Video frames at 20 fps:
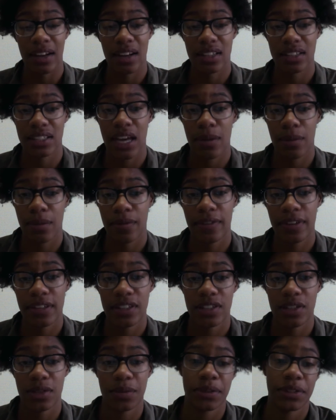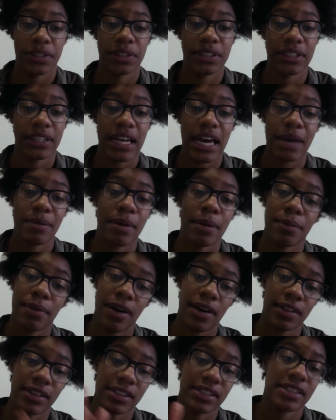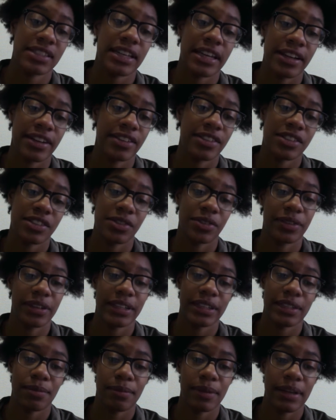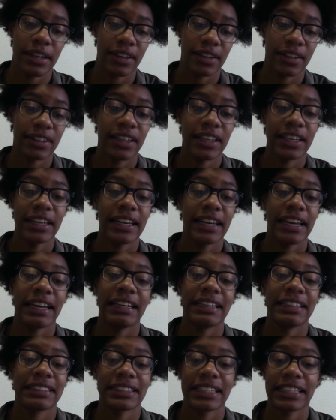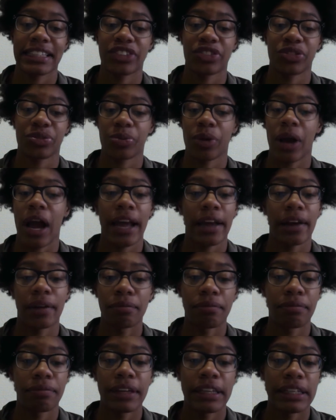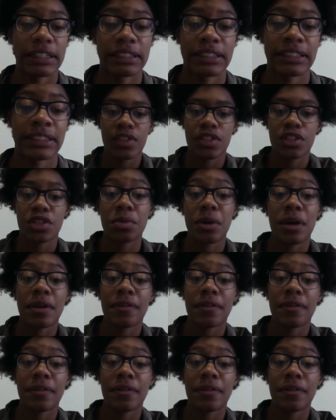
on top of it, so when you climb up all the stairs, you ring the bell and it's like triumphant. So my